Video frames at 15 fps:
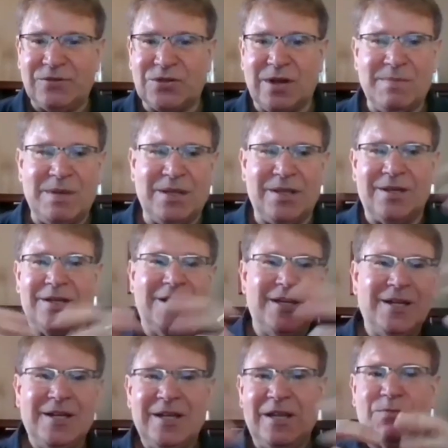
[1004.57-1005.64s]
So, I mean, the
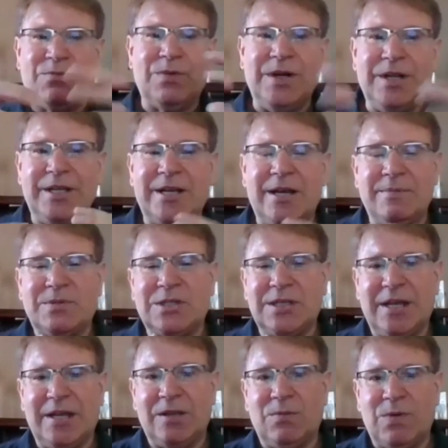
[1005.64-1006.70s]
it really comes
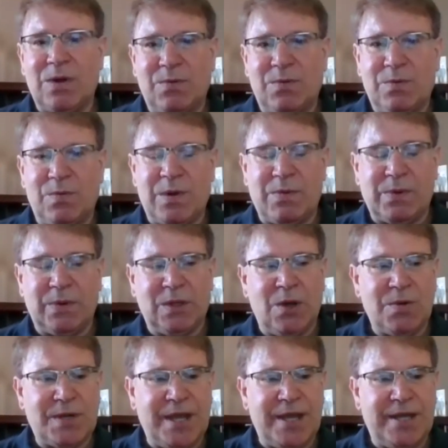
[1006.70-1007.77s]
together where, where we're
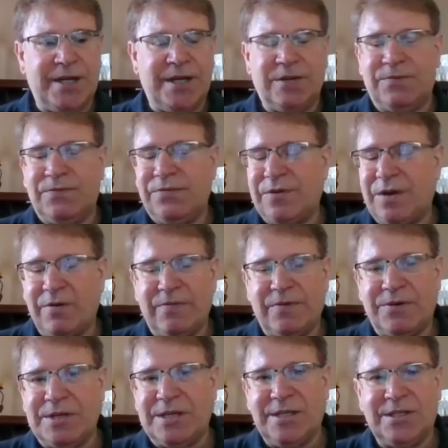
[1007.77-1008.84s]
located. It's very,
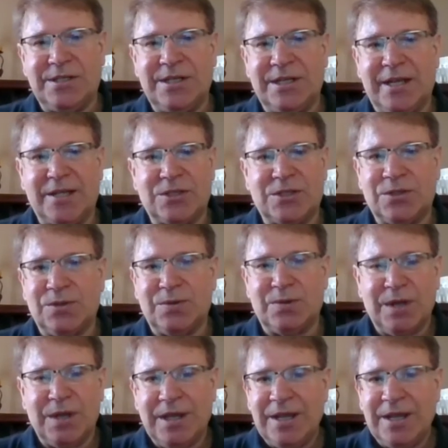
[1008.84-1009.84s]
very easy to get to.